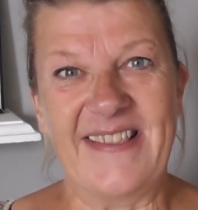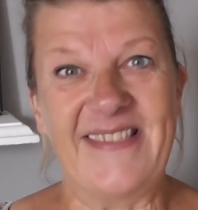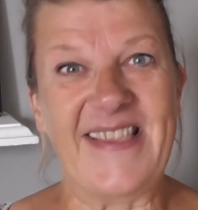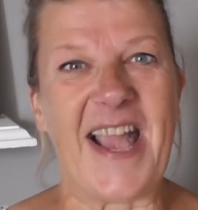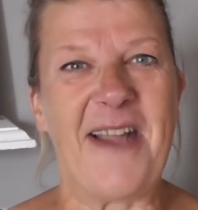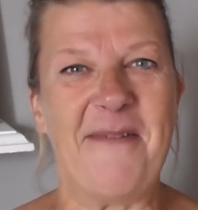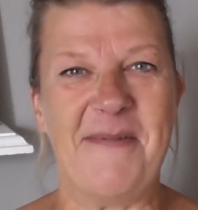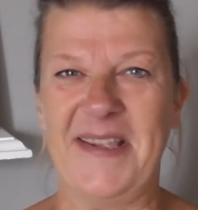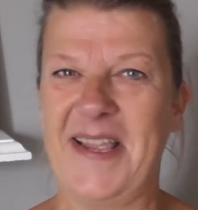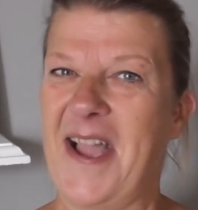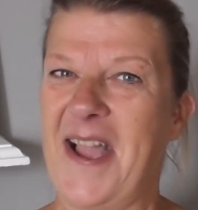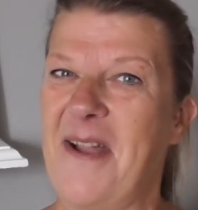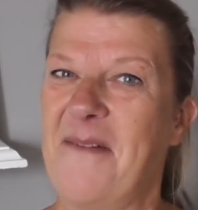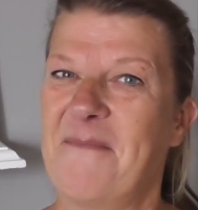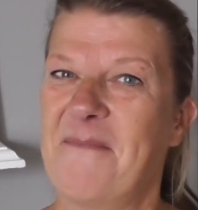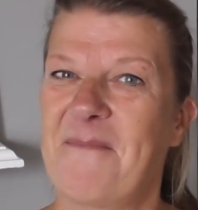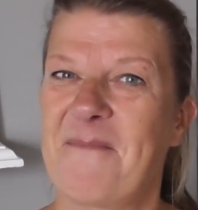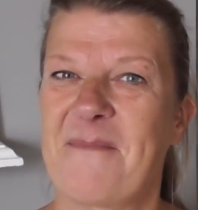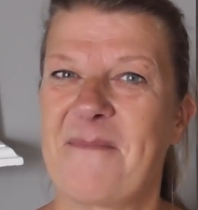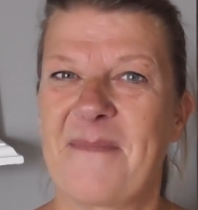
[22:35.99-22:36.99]
There we
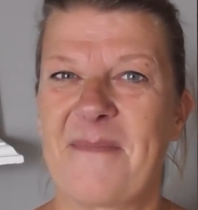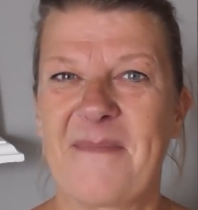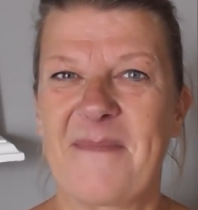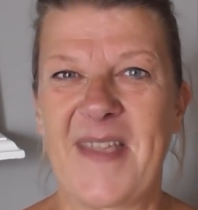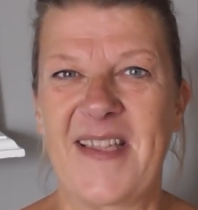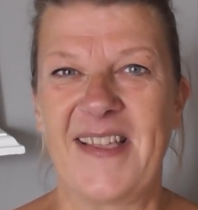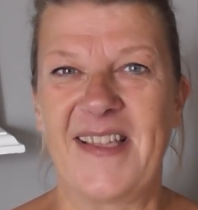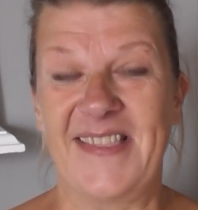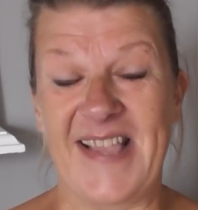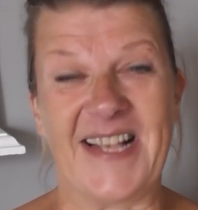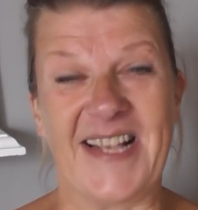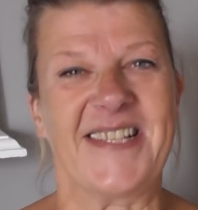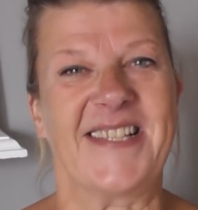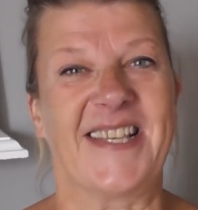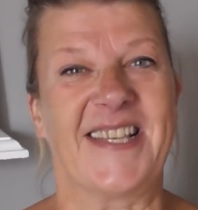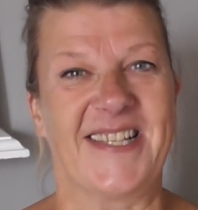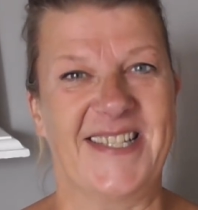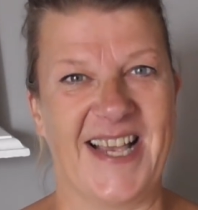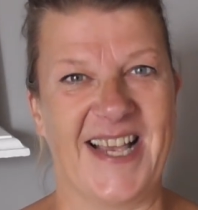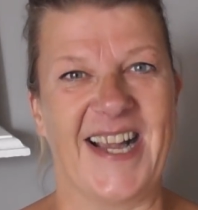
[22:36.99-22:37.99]
go. That's
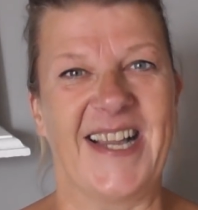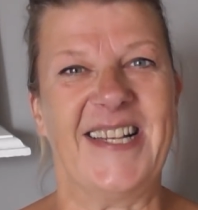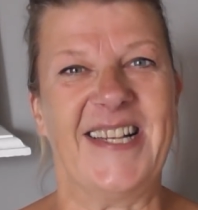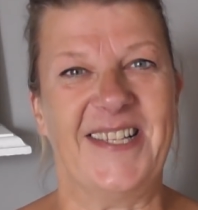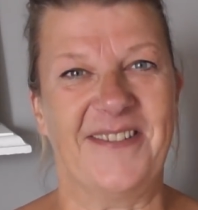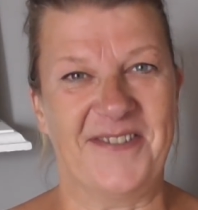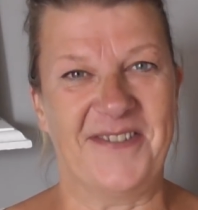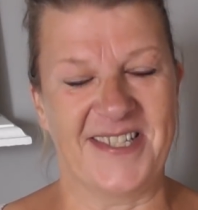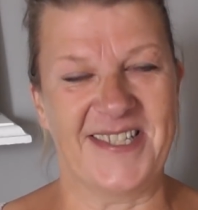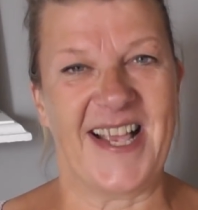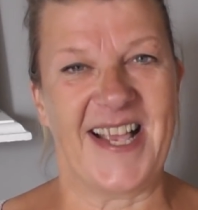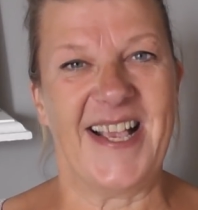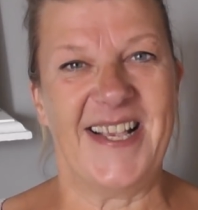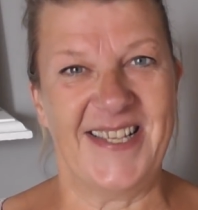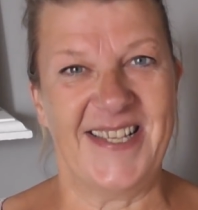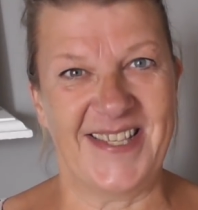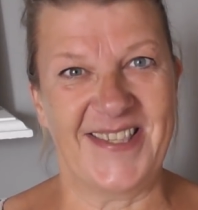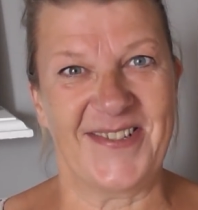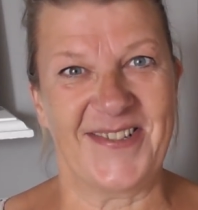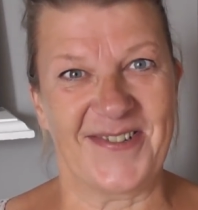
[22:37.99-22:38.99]
the title of
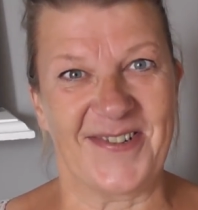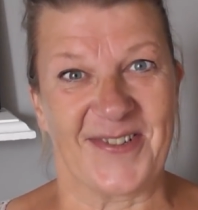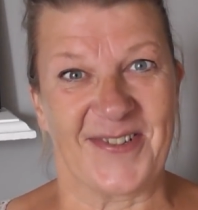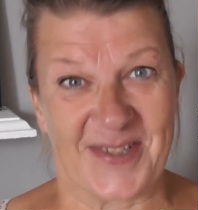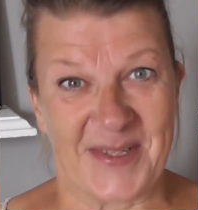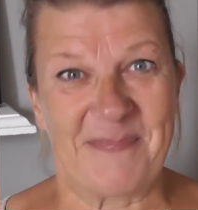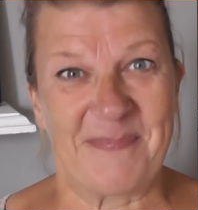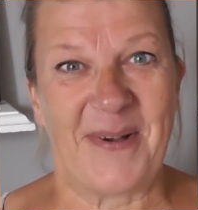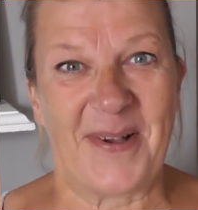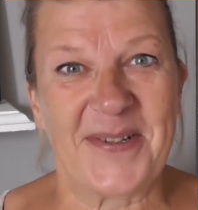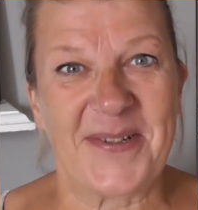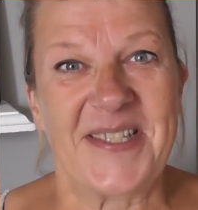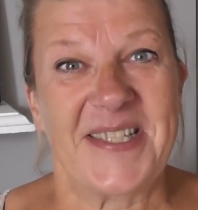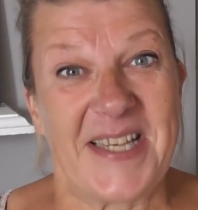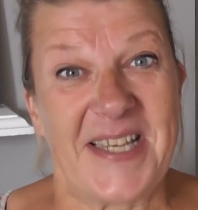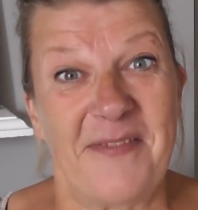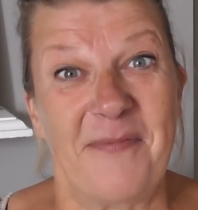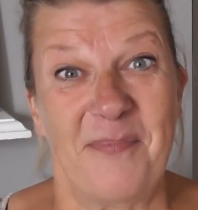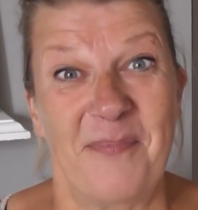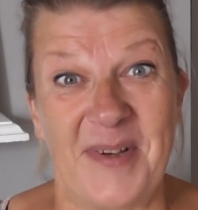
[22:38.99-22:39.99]
today's thoughts.
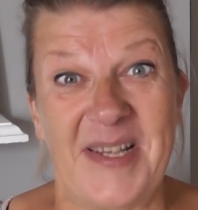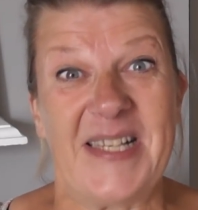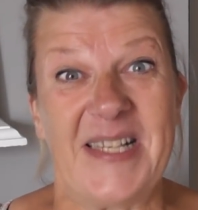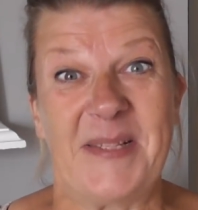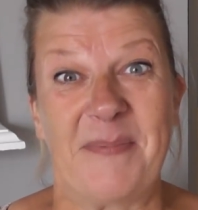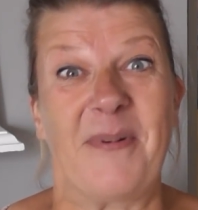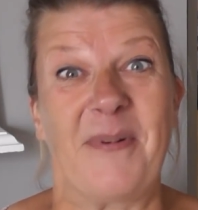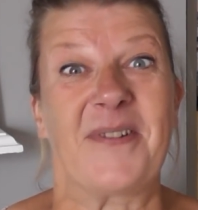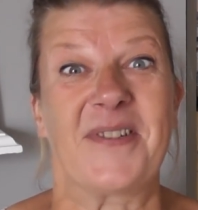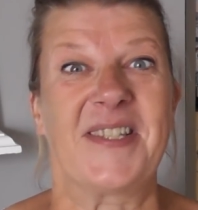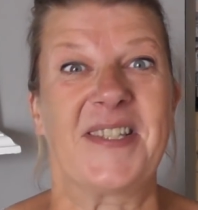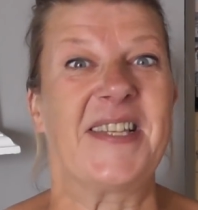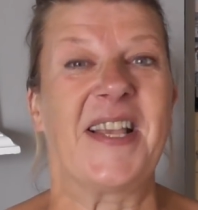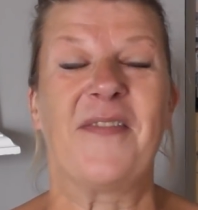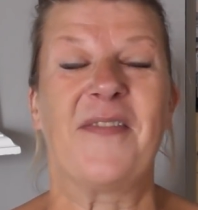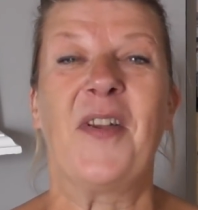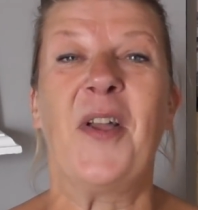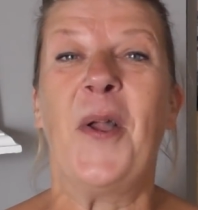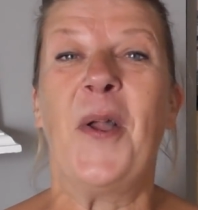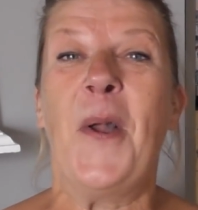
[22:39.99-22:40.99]
Positive breeds
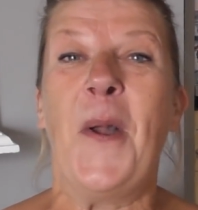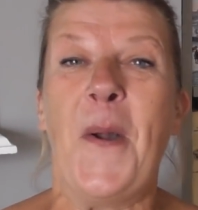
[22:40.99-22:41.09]
positive.